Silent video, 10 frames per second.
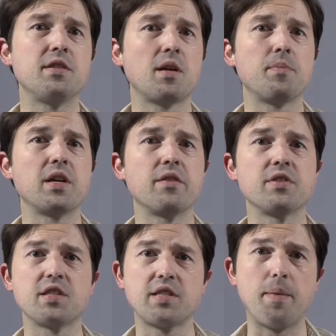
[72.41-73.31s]
something of a
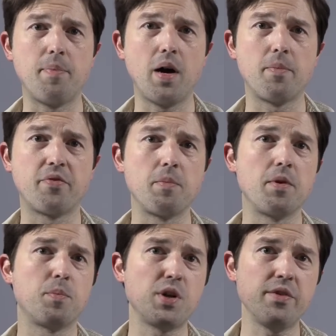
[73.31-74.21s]
step up from
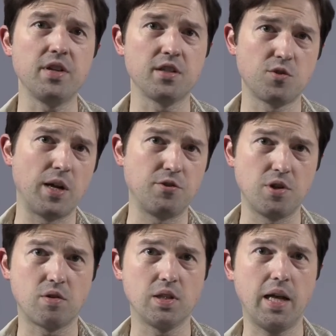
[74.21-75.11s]
the previous
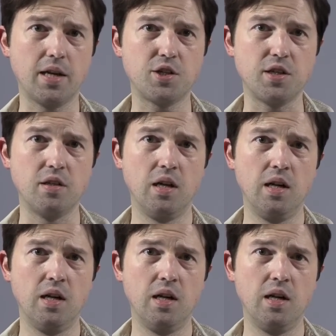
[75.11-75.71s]
Retro Collection.